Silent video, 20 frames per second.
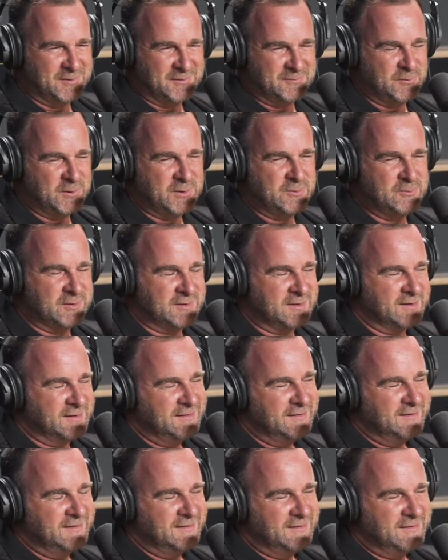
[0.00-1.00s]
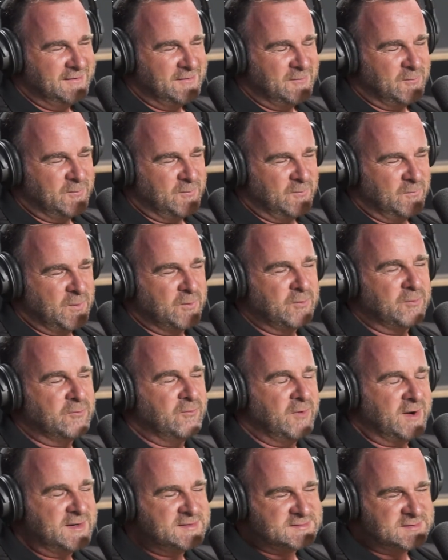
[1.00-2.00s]
we would
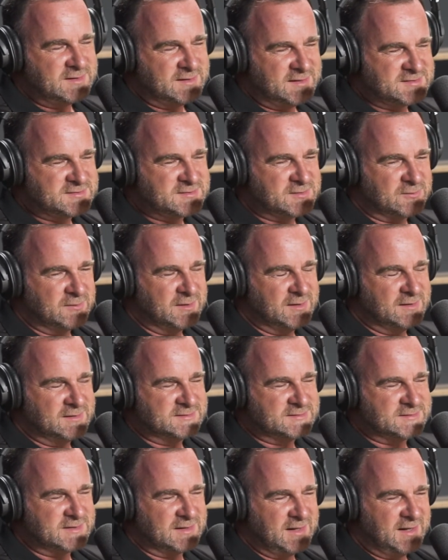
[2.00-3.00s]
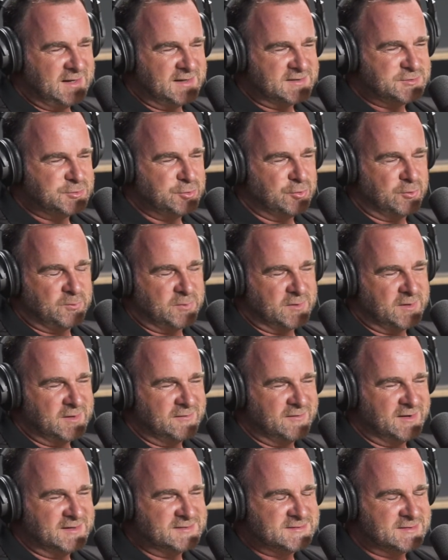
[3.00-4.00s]
race at Estoril as the last European
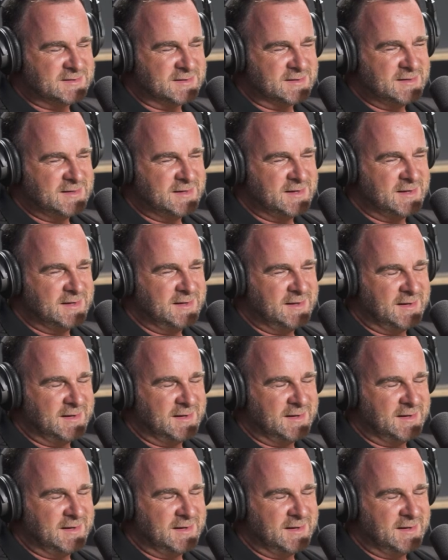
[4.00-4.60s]
race of the year,